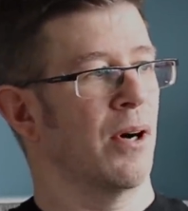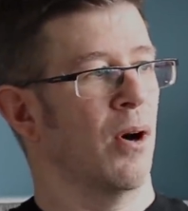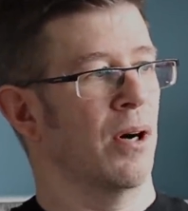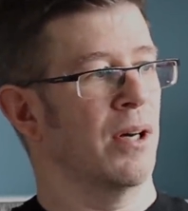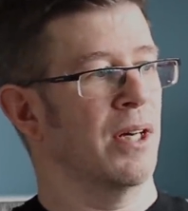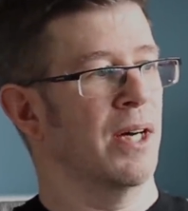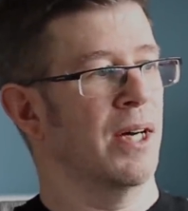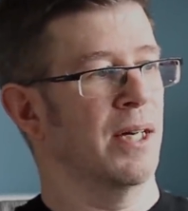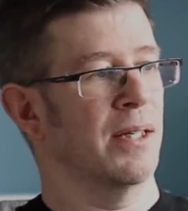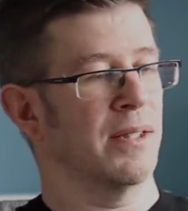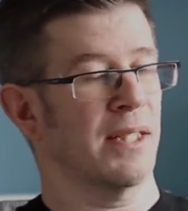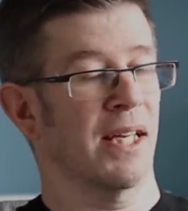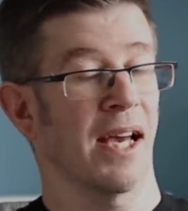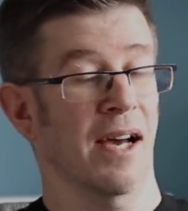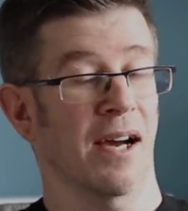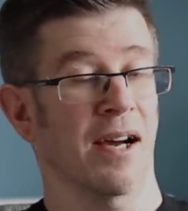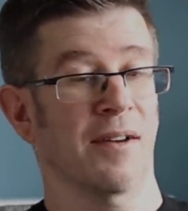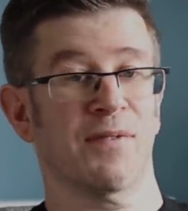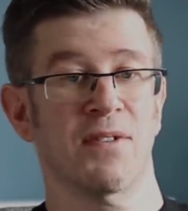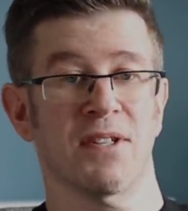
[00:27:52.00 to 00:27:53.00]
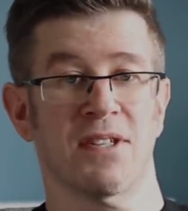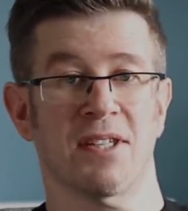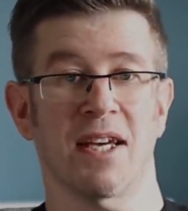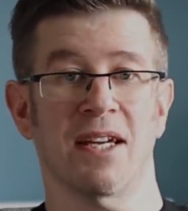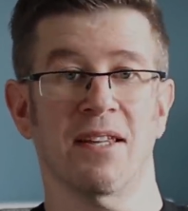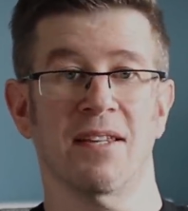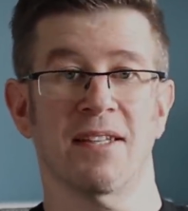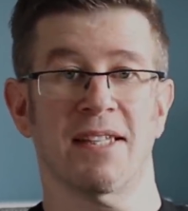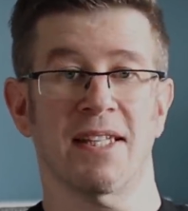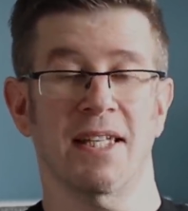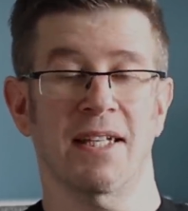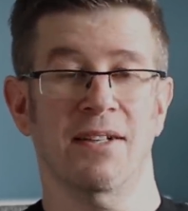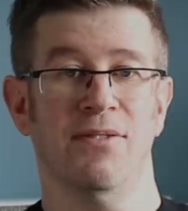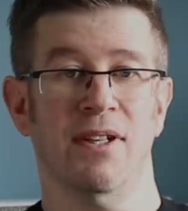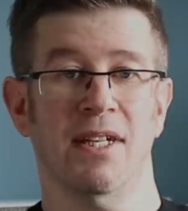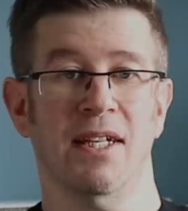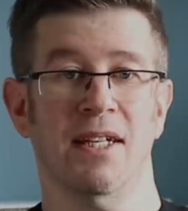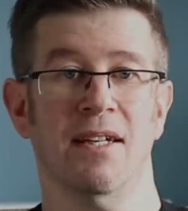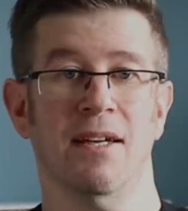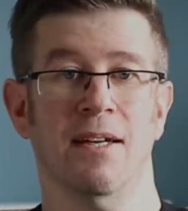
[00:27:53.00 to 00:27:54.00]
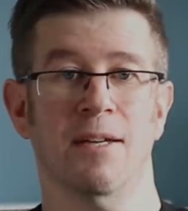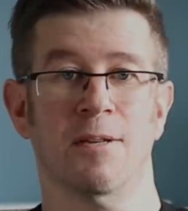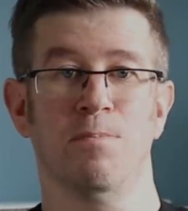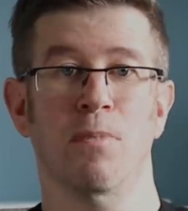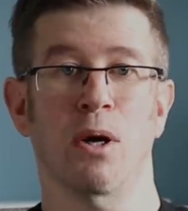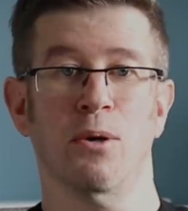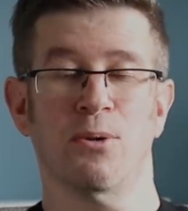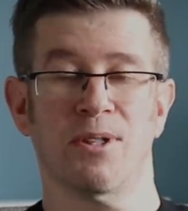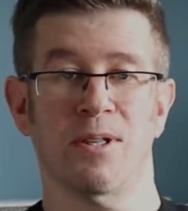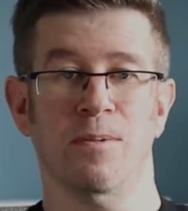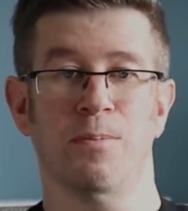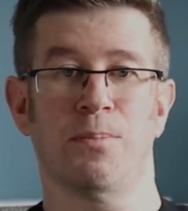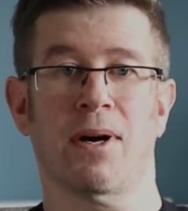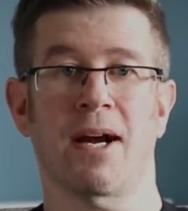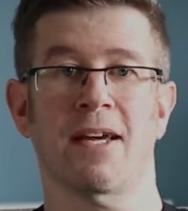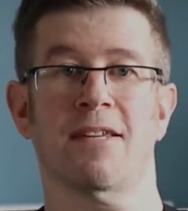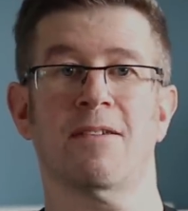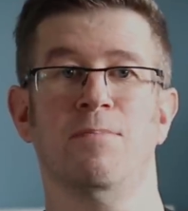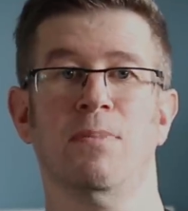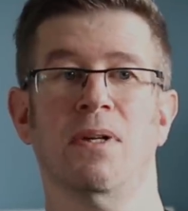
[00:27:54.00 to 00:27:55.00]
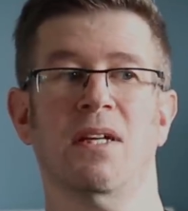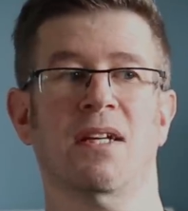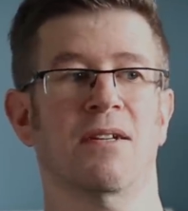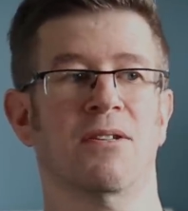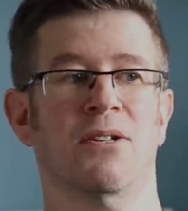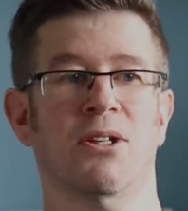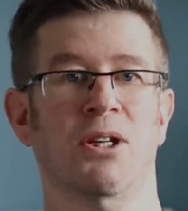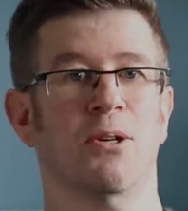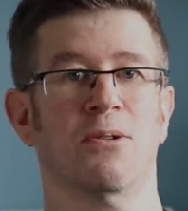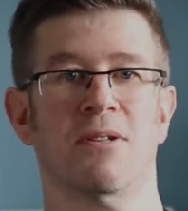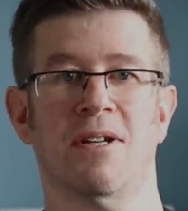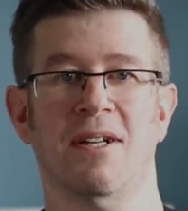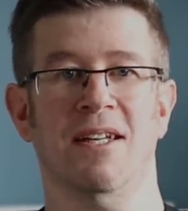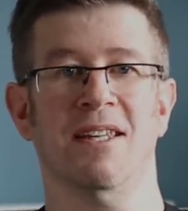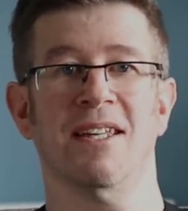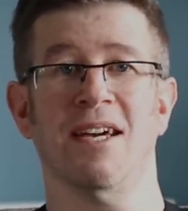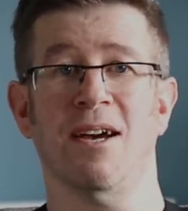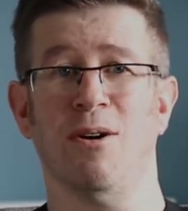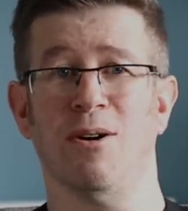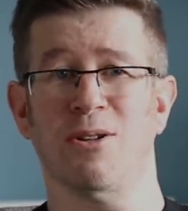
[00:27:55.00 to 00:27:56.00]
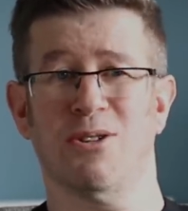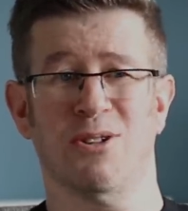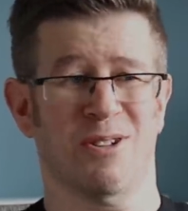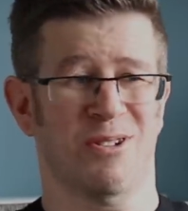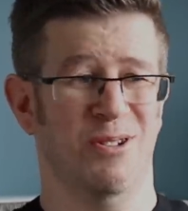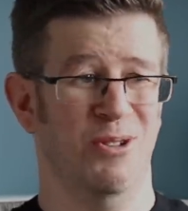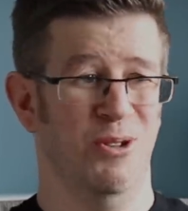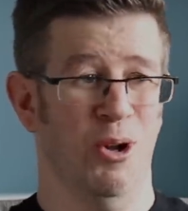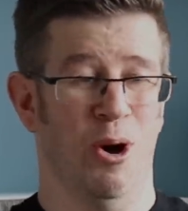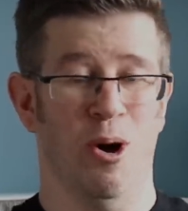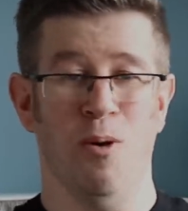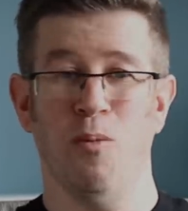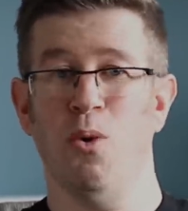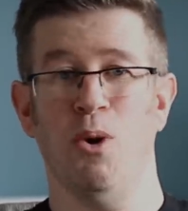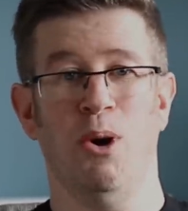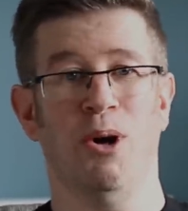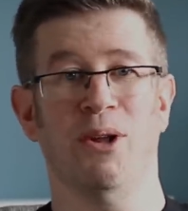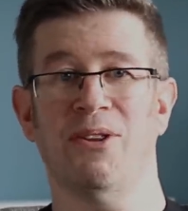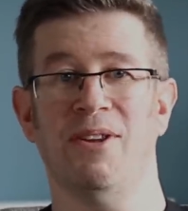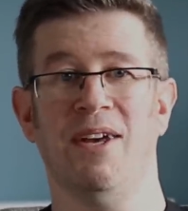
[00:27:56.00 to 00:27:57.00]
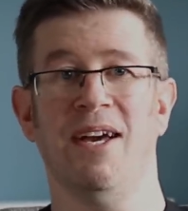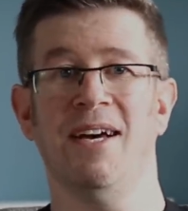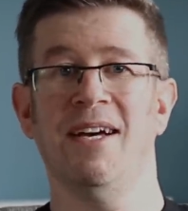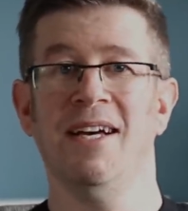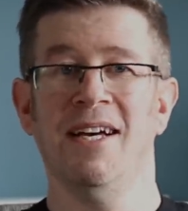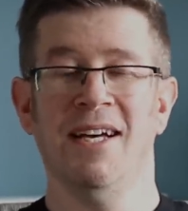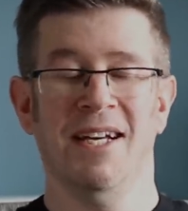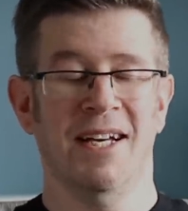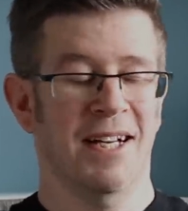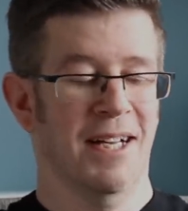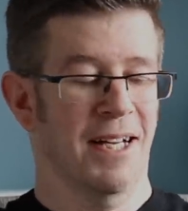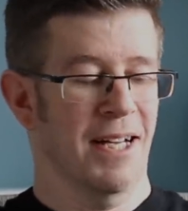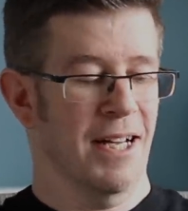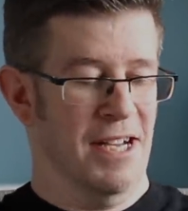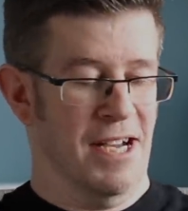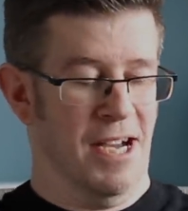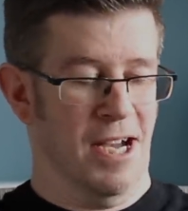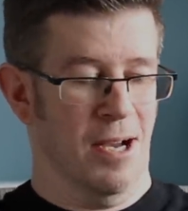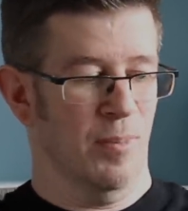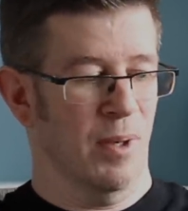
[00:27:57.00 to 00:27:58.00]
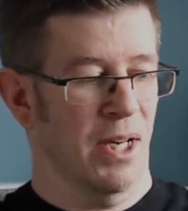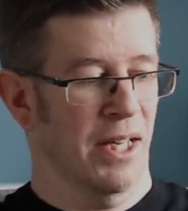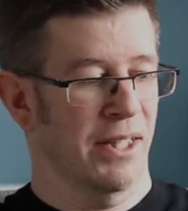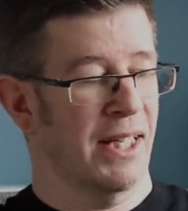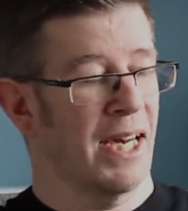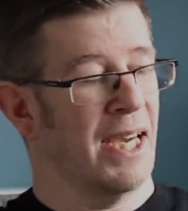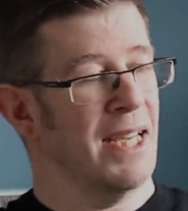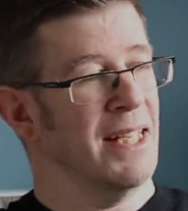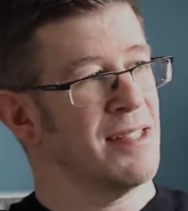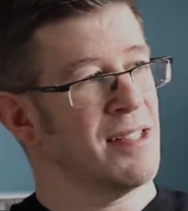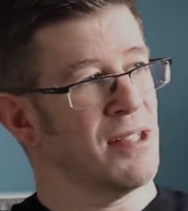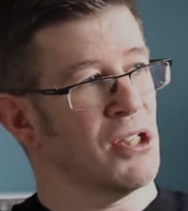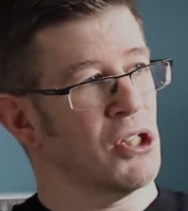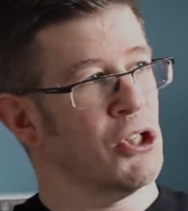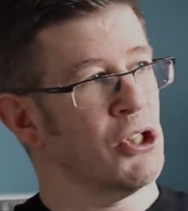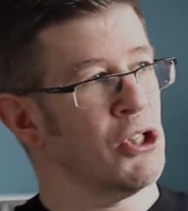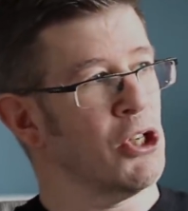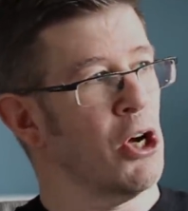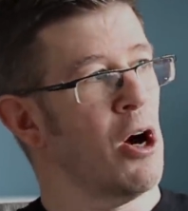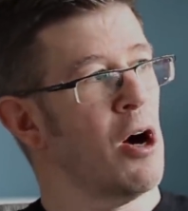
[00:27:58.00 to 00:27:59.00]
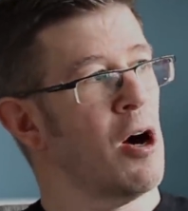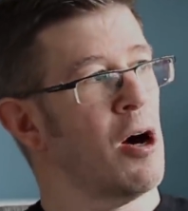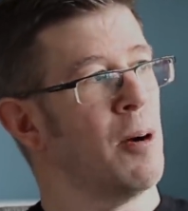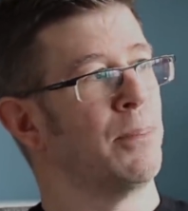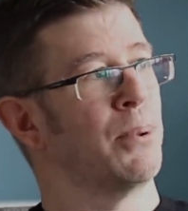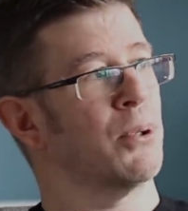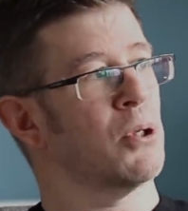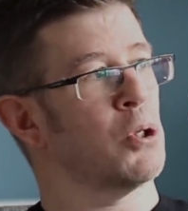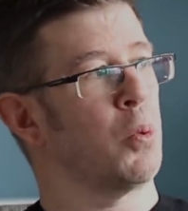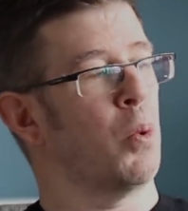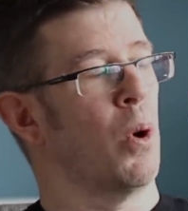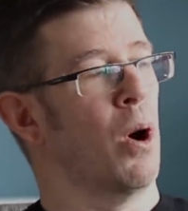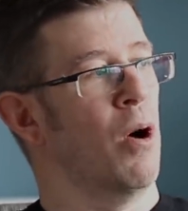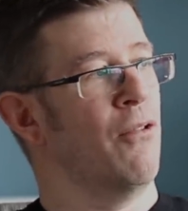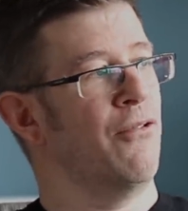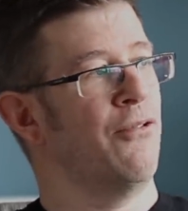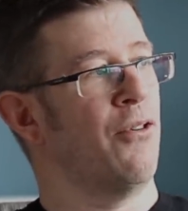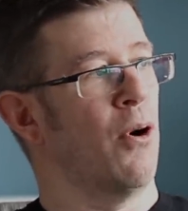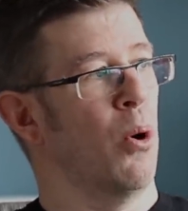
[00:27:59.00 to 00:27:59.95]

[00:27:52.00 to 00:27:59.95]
uh, yeah, I have to say the TV has most impressed me because usually they are just not worth it um, and that is a Sharp 12